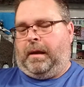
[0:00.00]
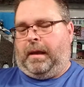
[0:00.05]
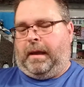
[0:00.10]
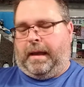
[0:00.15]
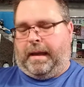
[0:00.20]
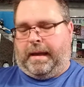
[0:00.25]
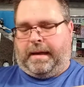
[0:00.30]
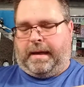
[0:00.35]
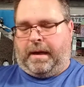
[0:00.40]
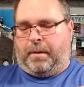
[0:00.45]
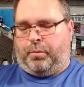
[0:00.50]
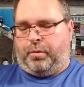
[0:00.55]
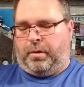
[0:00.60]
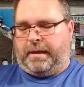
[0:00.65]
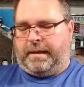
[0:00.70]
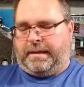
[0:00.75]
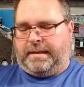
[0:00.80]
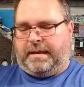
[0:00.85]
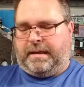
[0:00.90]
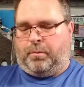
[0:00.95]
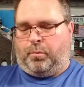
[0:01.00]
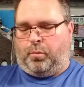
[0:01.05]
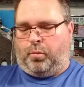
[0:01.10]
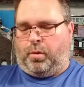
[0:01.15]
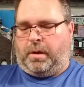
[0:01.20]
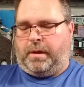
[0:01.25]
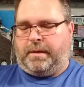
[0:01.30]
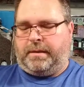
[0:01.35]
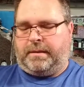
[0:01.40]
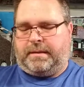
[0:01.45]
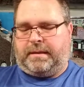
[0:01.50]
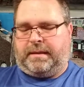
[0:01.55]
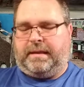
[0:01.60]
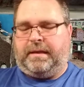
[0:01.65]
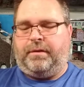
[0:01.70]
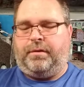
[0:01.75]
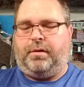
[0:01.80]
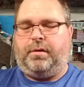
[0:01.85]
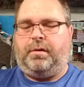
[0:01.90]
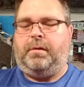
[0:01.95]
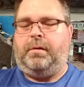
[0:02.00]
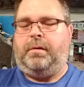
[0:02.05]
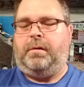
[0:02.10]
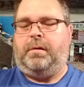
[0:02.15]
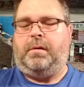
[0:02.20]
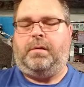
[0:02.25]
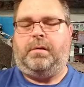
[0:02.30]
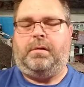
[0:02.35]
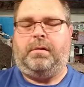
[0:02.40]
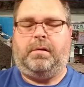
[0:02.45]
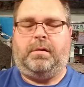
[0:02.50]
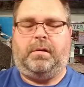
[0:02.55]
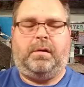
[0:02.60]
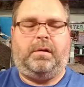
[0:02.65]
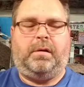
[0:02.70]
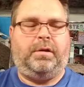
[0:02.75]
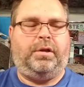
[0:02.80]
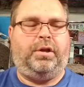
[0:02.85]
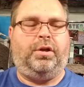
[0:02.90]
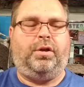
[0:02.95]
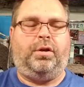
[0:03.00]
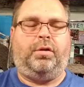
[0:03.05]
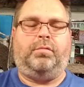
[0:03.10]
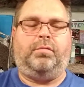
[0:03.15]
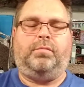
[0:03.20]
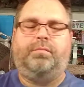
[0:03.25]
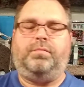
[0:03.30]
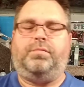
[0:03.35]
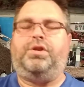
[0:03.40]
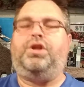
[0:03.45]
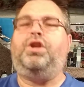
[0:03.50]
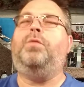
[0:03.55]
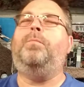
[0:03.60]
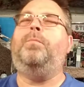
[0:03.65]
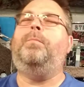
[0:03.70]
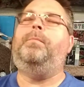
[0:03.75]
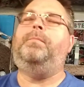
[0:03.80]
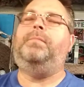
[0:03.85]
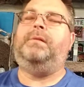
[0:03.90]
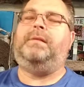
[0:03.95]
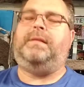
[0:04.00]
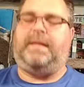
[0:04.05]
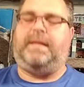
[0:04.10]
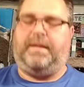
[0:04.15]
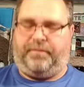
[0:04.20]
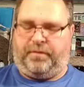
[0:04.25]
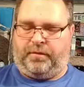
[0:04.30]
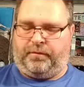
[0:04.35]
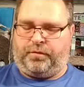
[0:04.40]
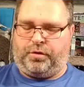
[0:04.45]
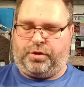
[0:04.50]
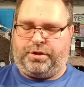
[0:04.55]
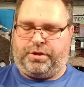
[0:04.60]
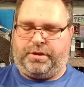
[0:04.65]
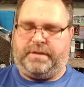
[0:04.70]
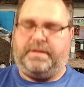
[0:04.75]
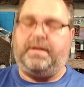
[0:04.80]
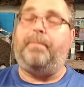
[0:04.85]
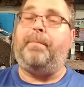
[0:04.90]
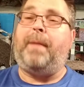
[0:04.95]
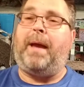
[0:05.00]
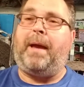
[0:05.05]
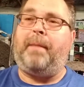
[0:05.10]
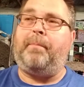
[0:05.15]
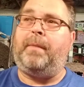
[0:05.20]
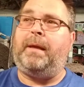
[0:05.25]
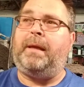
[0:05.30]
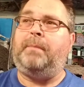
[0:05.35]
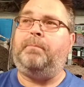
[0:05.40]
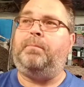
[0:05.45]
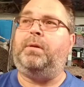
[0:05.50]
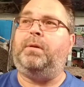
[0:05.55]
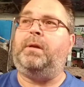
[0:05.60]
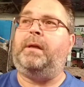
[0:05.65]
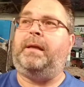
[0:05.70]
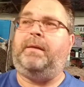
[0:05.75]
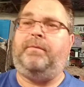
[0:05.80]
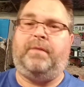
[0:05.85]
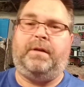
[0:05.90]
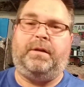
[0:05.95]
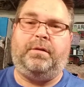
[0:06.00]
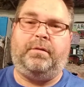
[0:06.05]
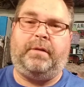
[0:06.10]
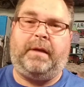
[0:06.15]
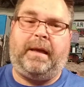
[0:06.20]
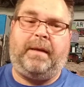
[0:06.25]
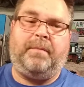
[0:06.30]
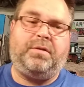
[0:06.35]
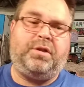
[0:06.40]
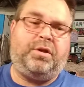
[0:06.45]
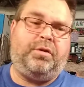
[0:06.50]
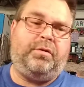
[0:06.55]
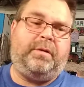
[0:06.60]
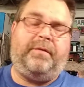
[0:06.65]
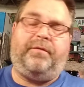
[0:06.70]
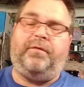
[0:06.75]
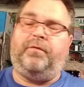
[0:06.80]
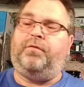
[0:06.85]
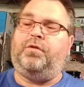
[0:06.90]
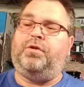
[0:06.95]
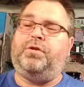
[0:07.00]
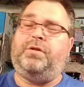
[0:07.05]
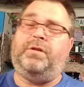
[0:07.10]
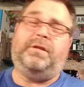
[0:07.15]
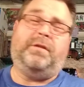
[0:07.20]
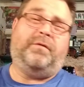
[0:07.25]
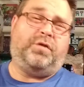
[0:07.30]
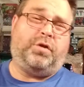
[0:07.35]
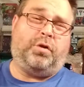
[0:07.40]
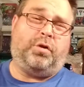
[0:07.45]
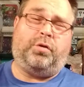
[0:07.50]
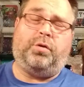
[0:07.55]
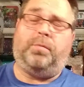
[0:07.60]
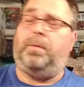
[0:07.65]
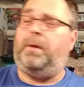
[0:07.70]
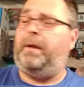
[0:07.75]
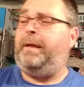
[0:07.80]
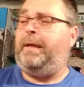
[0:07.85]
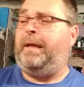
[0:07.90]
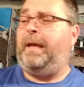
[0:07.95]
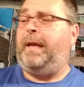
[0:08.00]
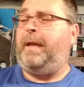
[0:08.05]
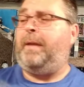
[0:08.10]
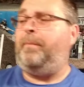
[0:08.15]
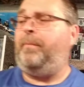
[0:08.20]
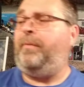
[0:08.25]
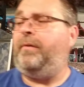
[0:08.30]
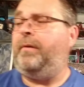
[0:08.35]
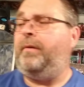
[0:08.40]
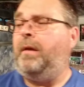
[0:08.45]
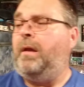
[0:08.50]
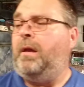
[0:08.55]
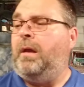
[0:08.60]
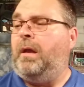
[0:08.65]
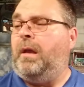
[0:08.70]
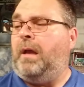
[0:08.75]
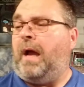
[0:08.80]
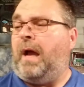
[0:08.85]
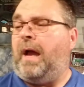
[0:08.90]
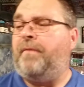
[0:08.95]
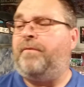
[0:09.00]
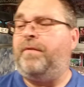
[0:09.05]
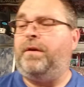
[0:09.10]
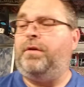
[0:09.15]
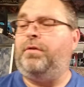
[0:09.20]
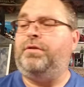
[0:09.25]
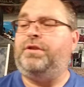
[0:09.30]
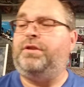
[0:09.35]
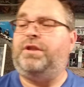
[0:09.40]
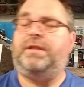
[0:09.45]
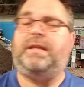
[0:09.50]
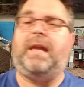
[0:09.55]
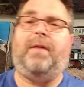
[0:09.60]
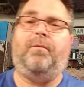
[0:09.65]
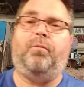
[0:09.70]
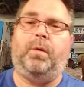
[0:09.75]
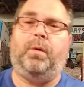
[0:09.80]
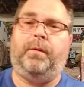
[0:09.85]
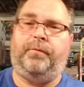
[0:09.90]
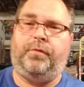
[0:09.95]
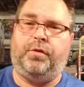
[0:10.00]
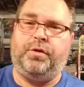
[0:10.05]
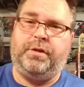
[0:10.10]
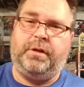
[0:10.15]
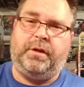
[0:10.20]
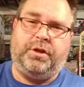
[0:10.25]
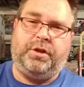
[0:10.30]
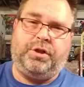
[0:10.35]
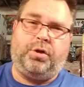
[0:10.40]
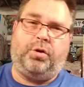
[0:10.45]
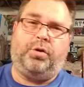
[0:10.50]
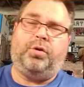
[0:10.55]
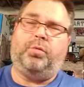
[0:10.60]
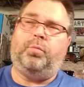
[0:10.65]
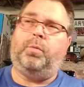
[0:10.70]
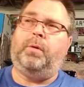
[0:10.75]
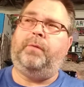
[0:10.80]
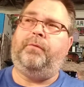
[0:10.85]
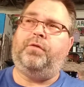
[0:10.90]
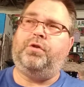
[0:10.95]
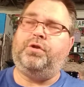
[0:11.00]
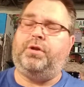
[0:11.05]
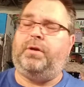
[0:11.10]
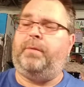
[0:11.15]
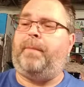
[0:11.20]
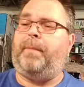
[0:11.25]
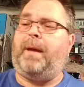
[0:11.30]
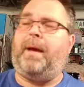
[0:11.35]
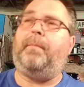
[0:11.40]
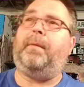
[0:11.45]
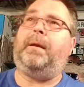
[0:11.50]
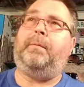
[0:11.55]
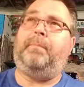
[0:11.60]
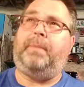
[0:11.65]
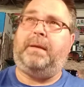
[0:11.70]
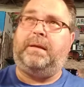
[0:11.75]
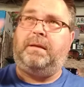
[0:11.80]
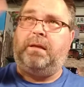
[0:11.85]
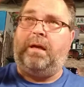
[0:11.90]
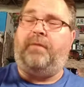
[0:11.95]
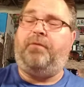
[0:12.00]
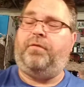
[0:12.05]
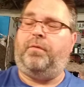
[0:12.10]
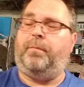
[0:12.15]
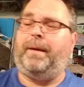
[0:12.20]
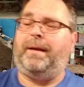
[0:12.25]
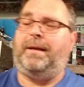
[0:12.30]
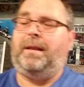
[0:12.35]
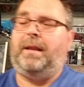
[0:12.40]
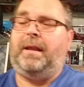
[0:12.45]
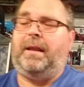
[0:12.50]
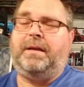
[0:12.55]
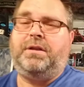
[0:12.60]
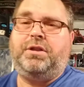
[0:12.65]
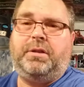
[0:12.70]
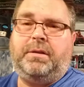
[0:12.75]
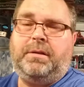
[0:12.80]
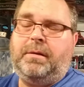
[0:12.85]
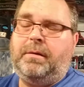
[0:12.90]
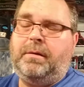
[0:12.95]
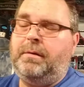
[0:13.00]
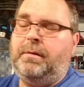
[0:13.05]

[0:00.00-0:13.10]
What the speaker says: And I really didn't want either, you know, 2 different versions of Batman playing video games, 2 different versions of Joker playing games. I figured just have one version of Joker, one version of Batman would be enough for my collection.